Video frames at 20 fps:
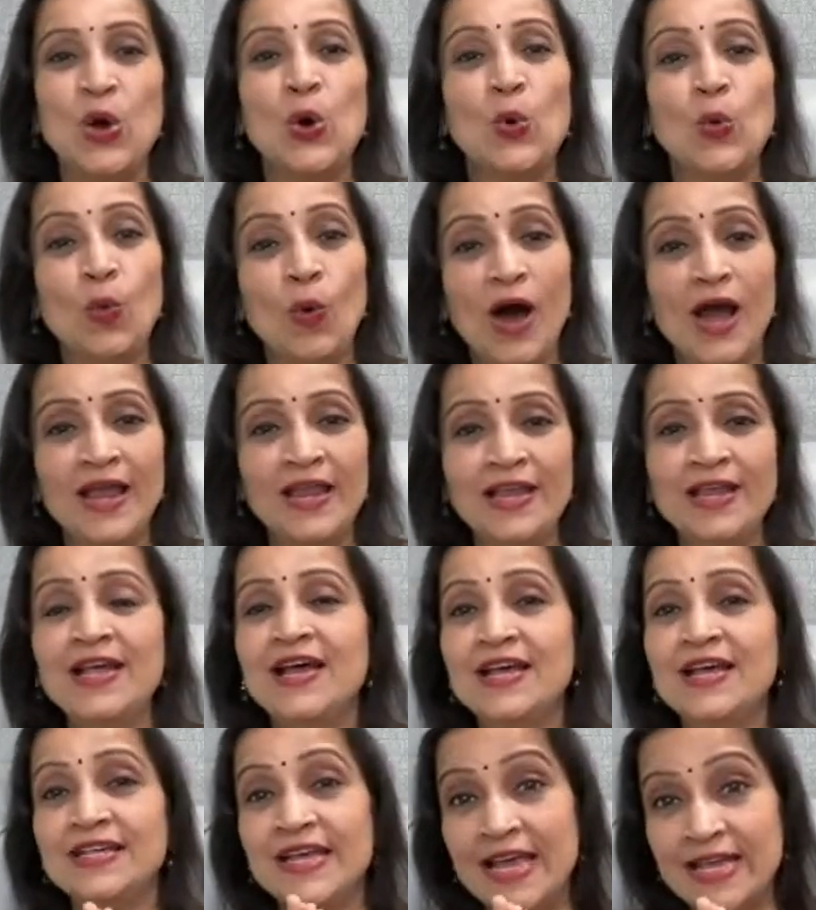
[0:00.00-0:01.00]
while
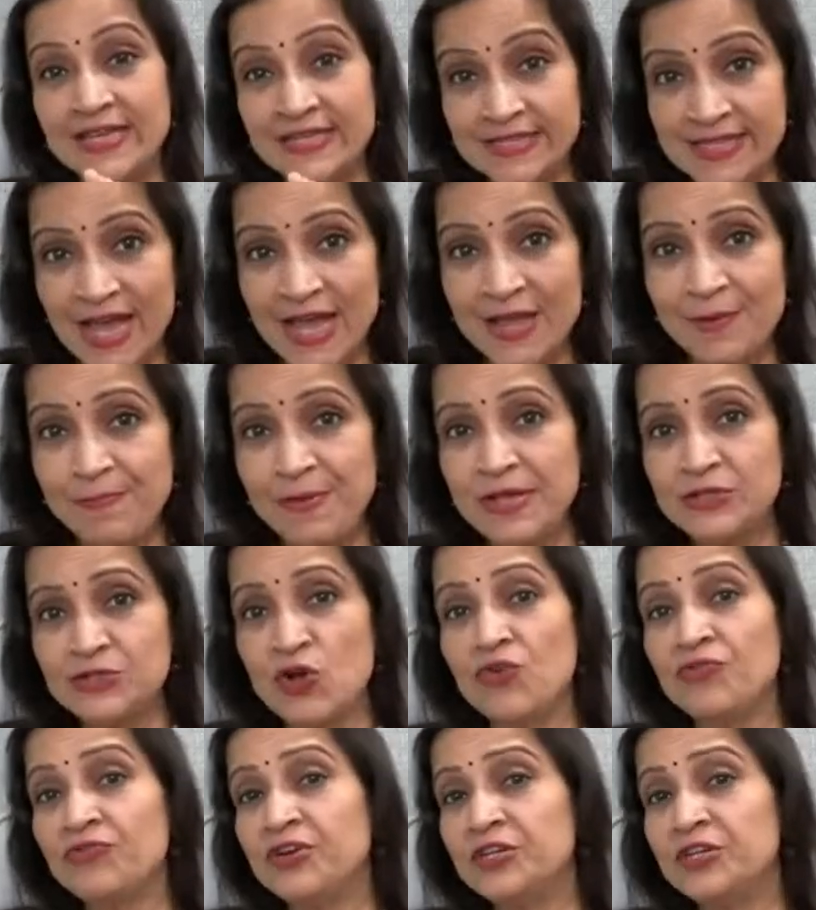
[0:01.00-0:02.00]
SIPs
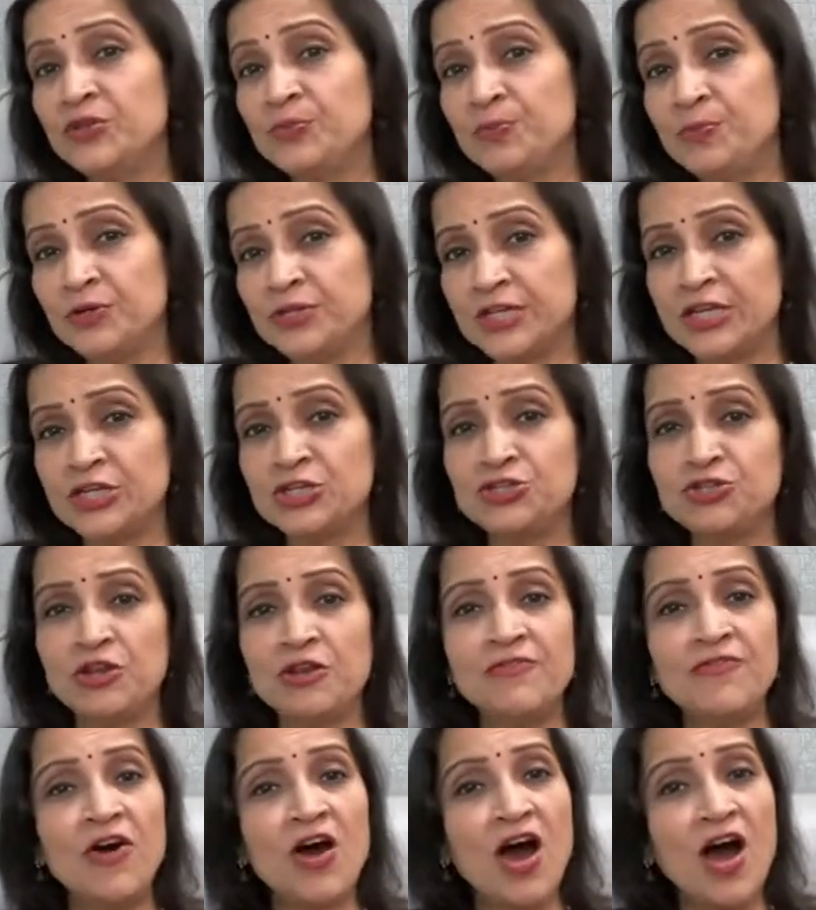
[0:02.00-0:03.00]
offer the
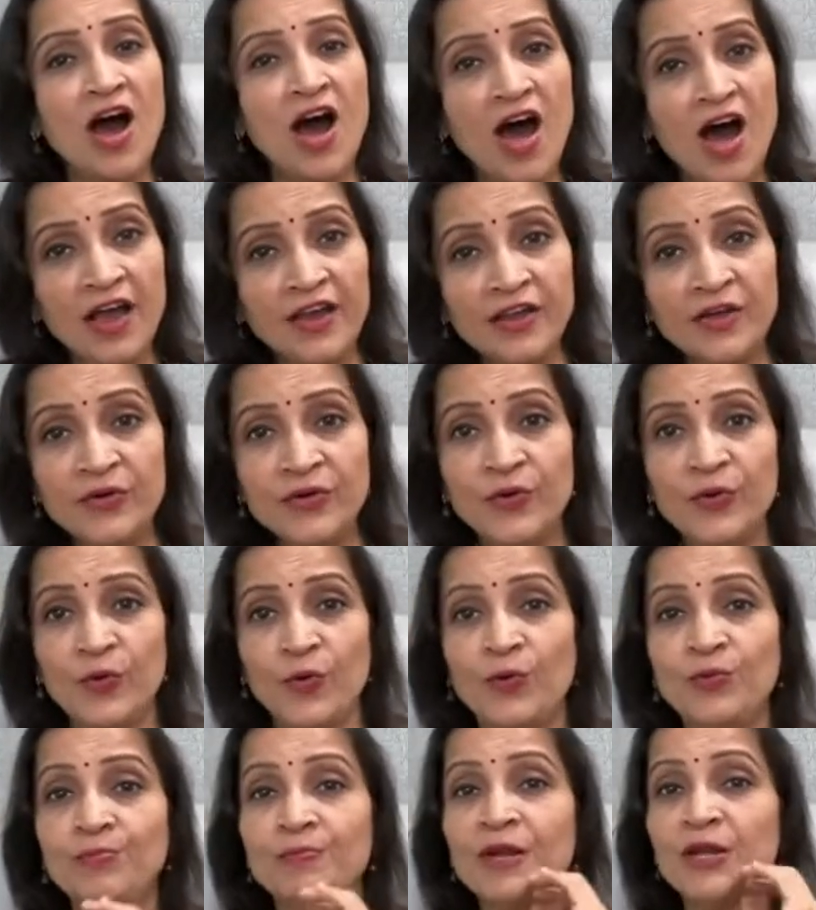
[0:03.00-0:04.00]
potential for higher
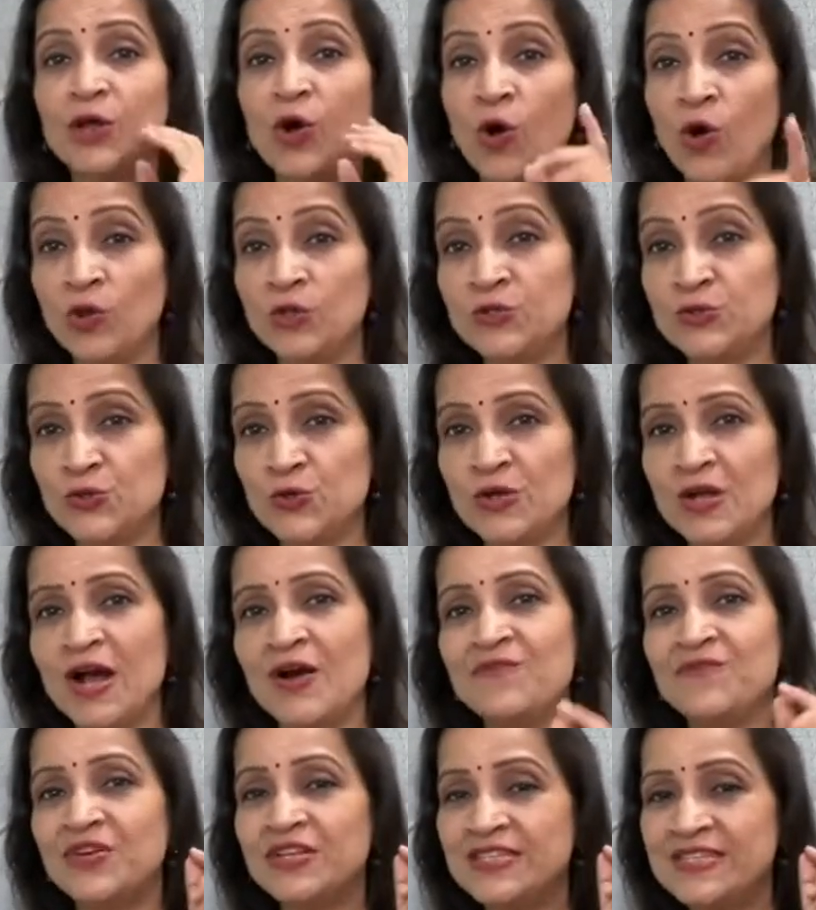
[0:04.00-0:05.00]
growth but also
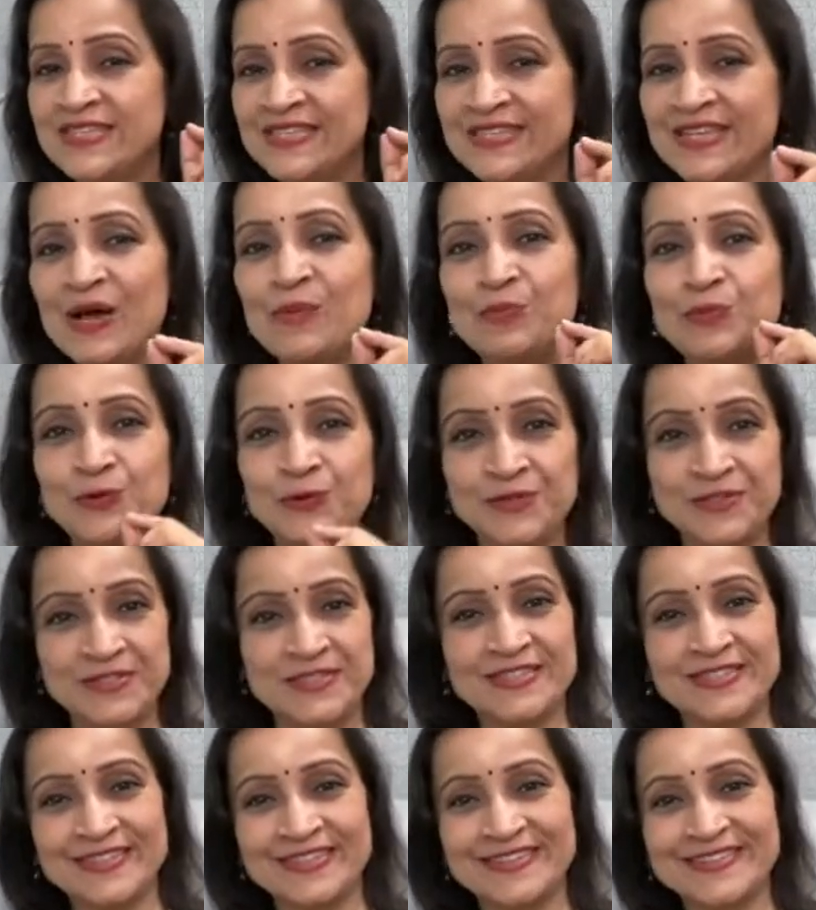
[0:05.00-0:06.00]
come with some
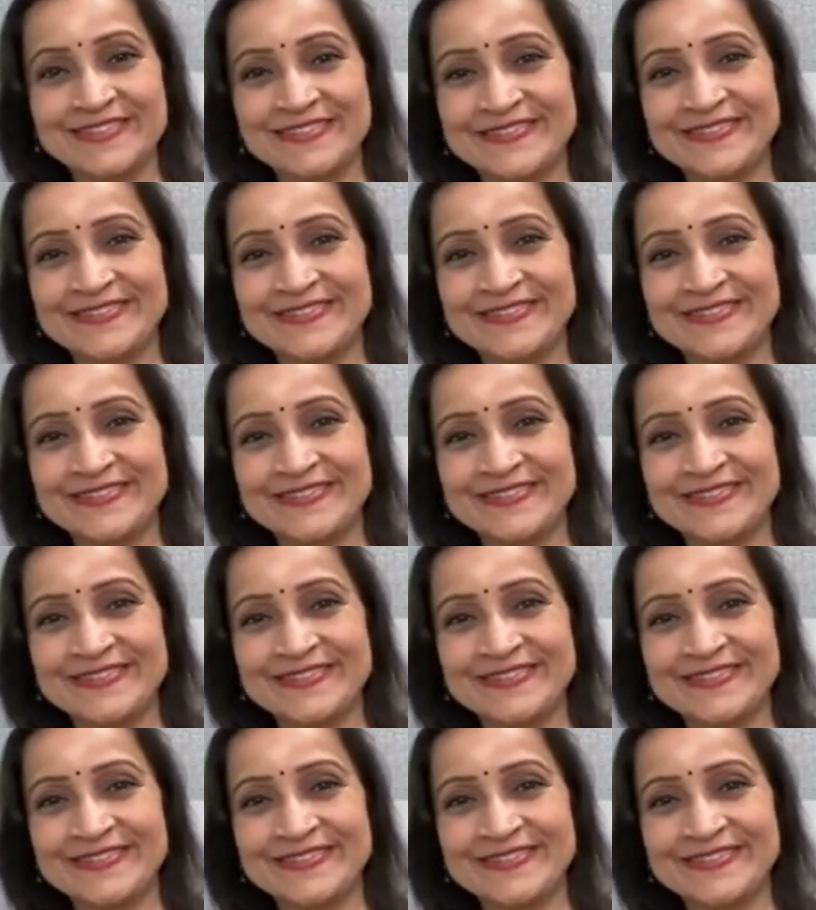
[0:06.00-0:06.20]
risk.